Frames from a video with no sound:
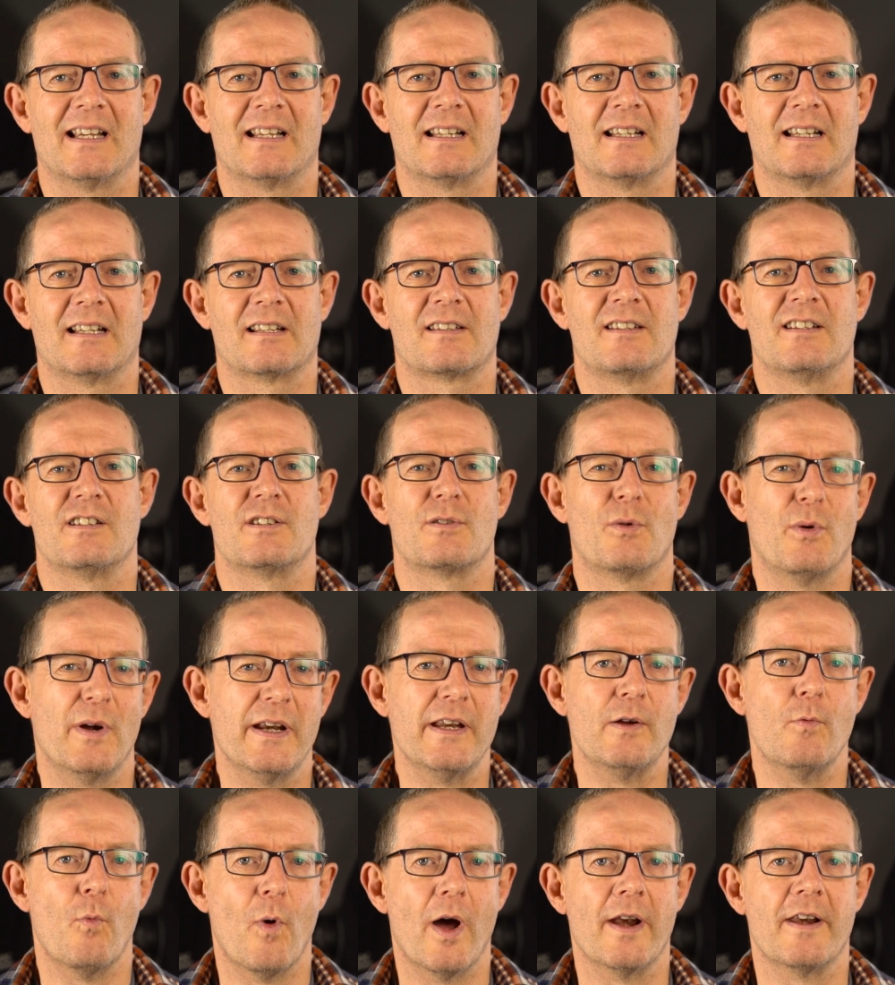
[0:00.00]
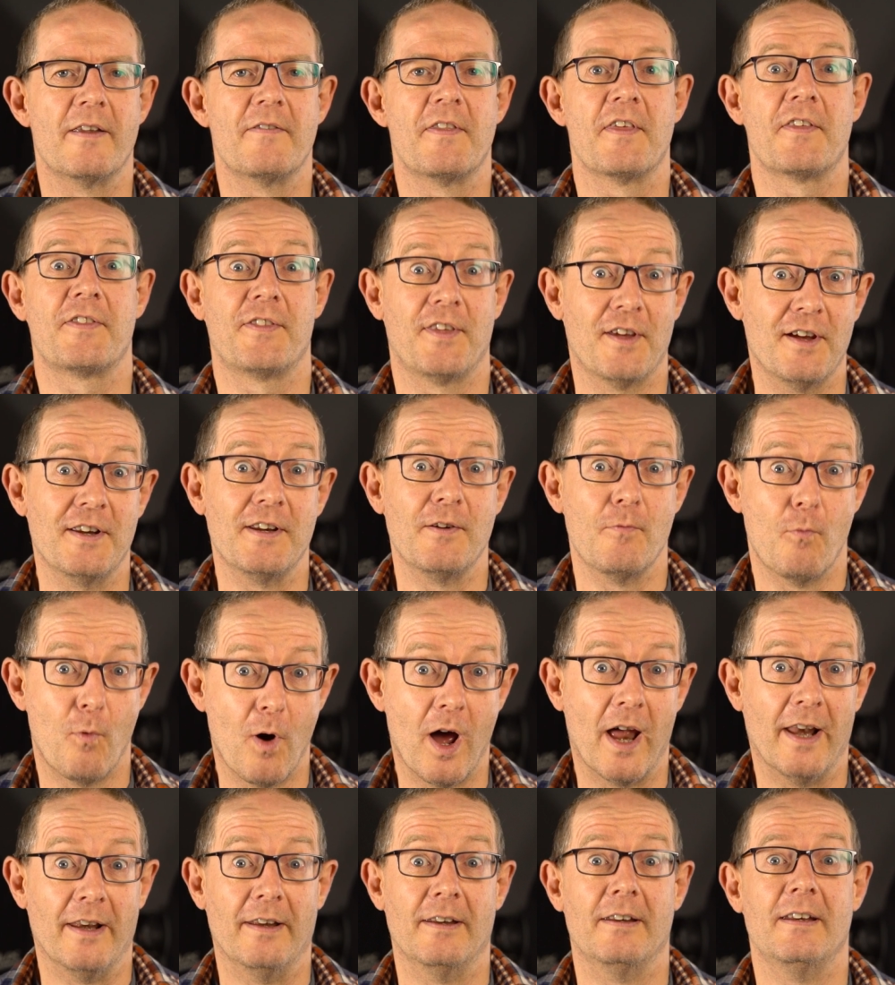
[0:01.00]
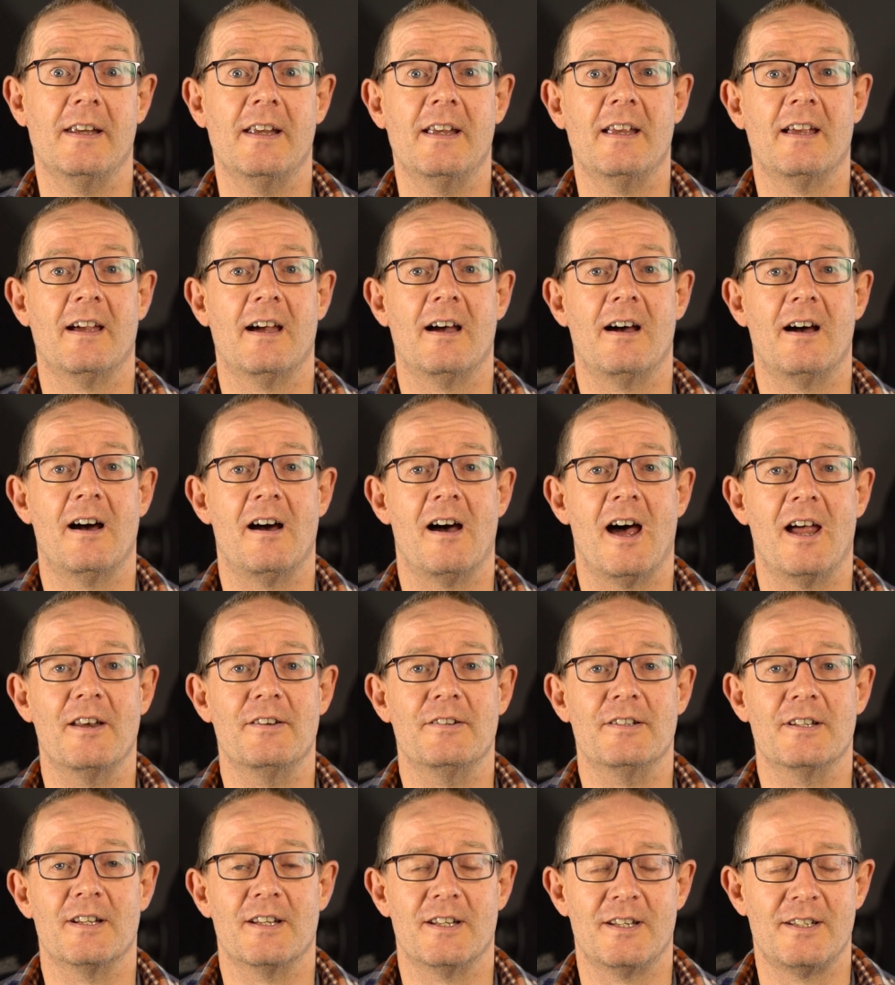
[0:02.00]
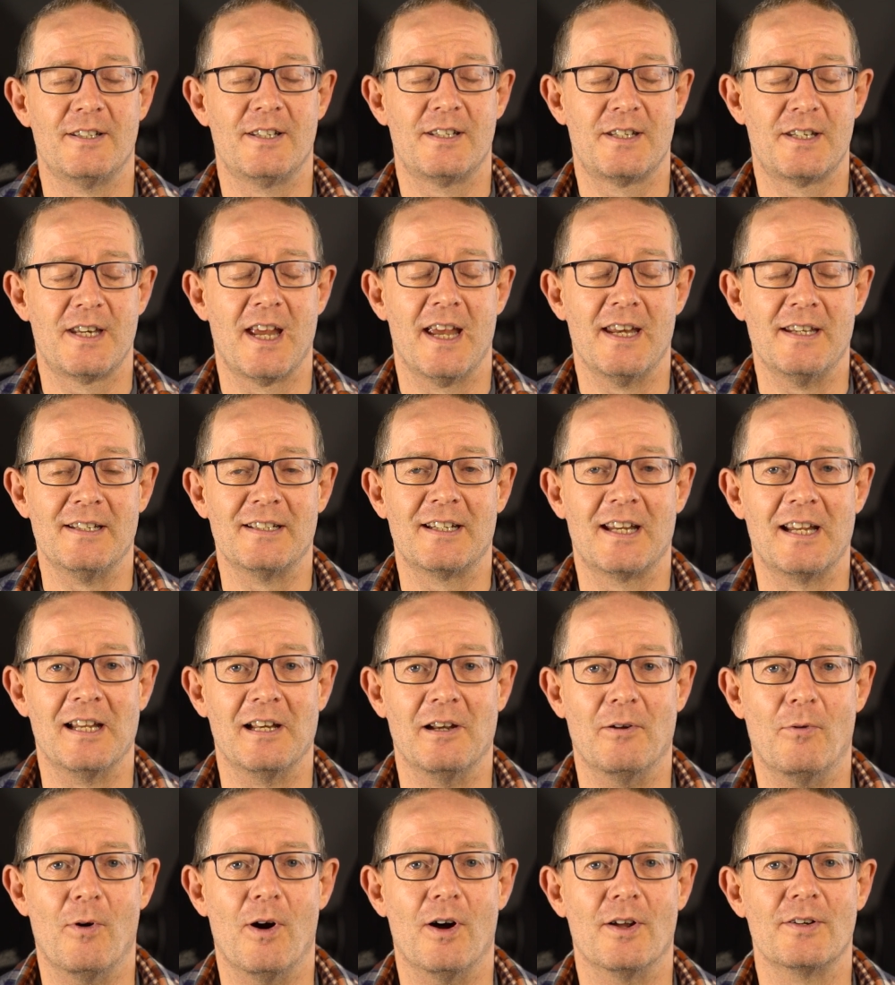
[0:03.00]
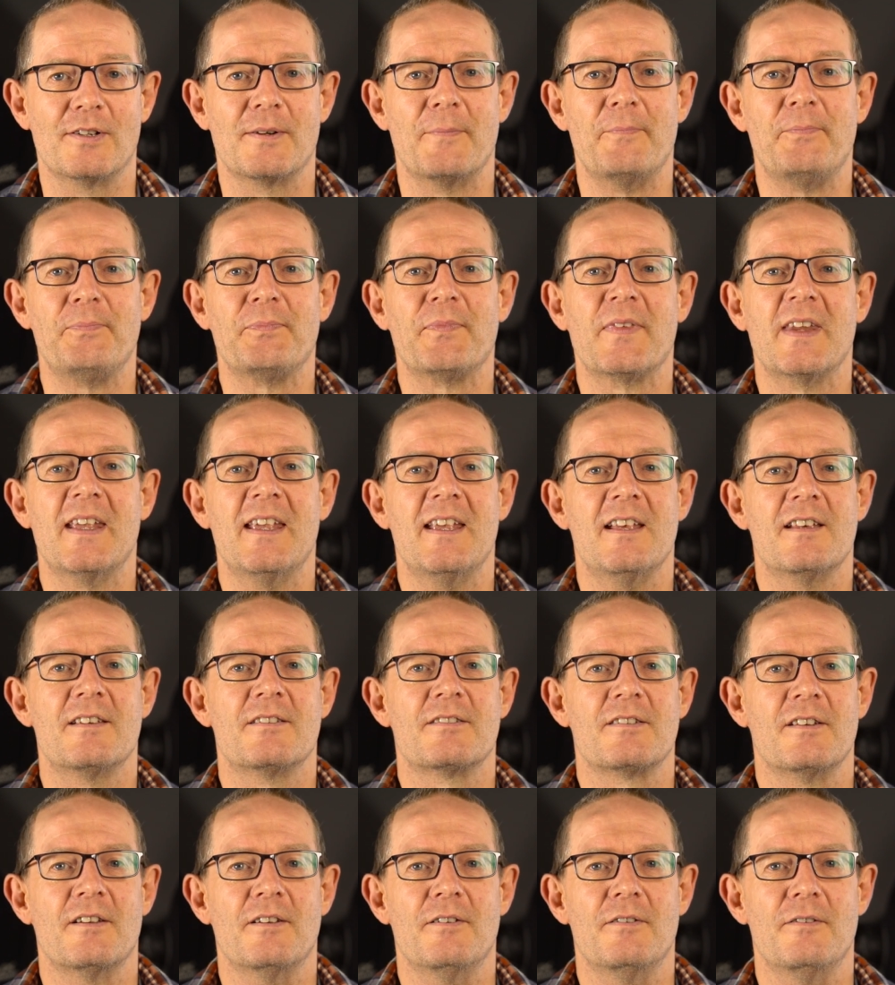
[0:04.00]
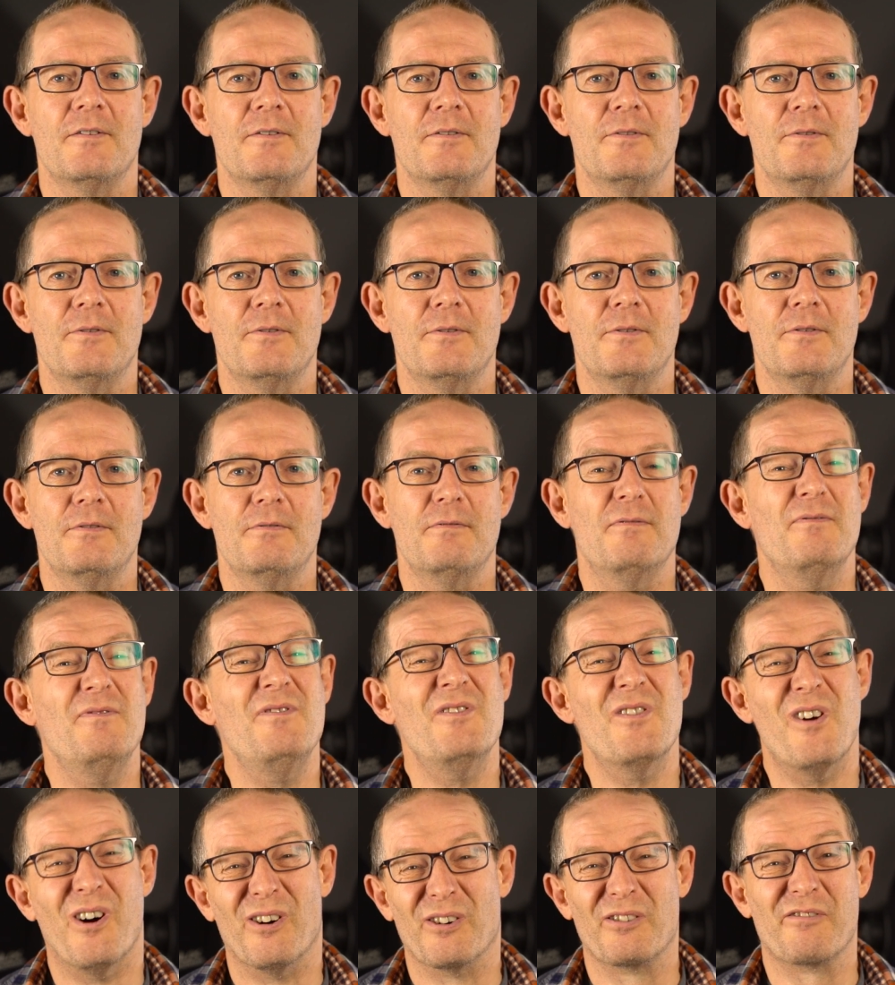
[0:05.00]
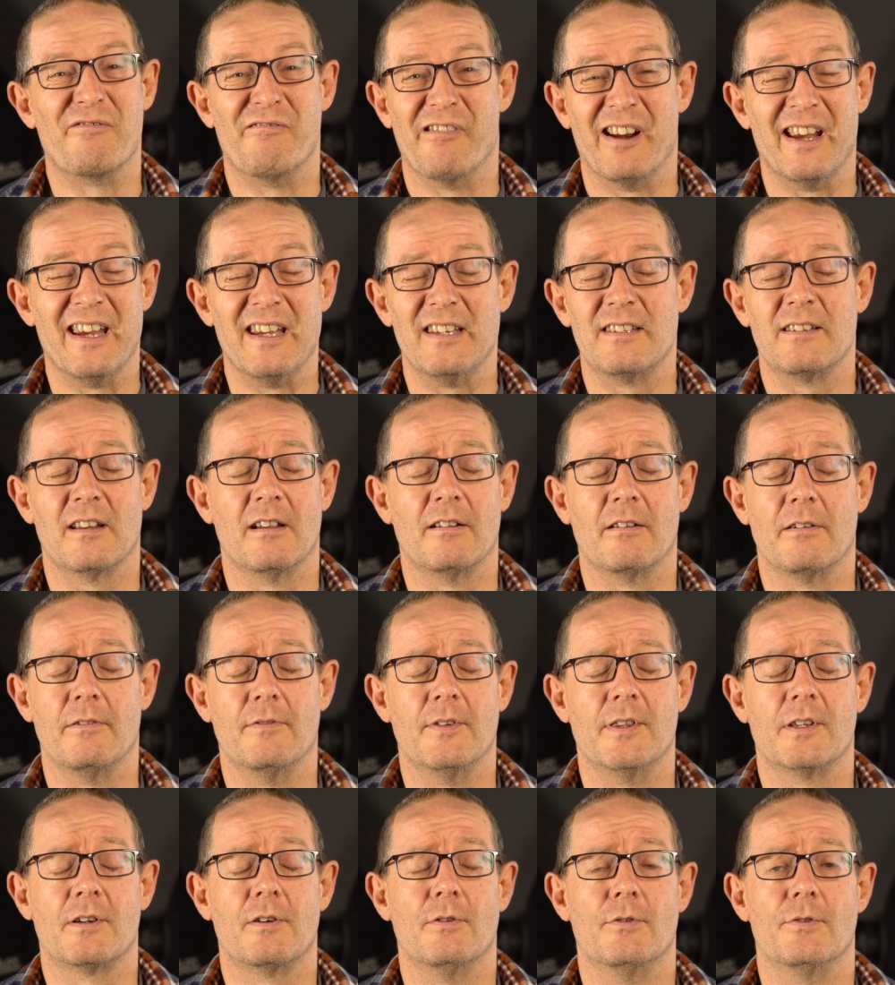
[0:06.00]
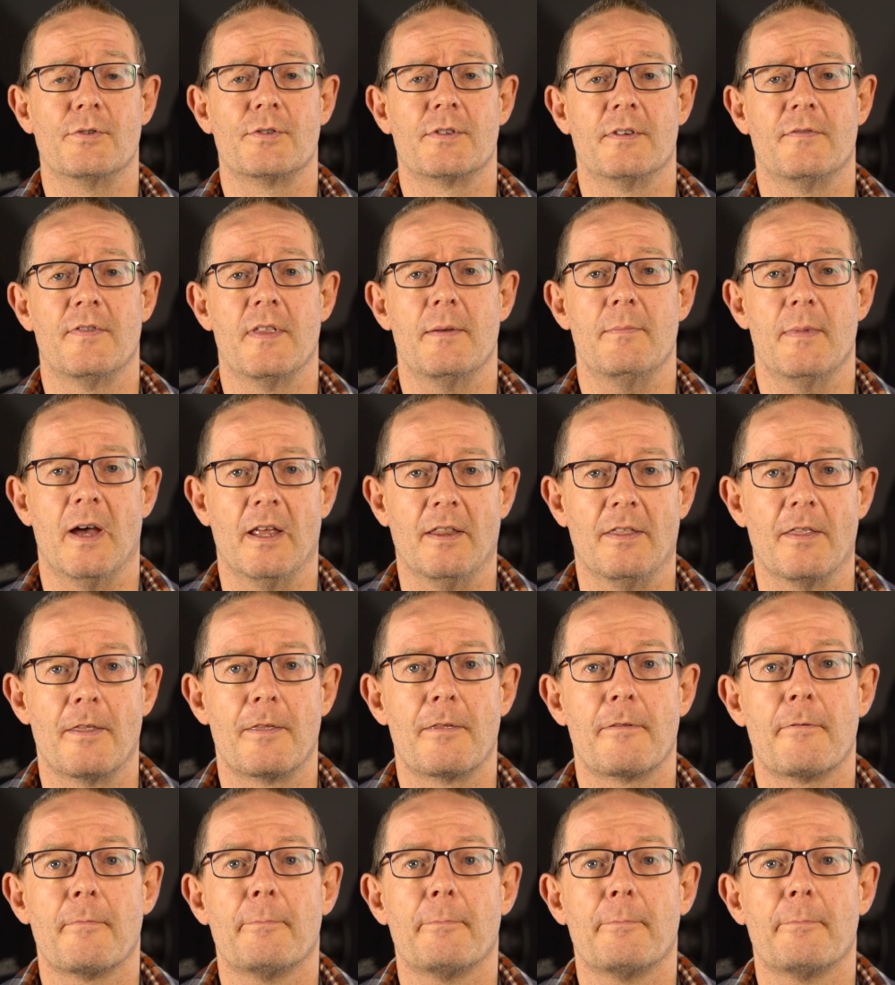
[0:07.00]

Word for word: actually 21 of the 31 are under 10 kilowatt. So not great over the course of the month.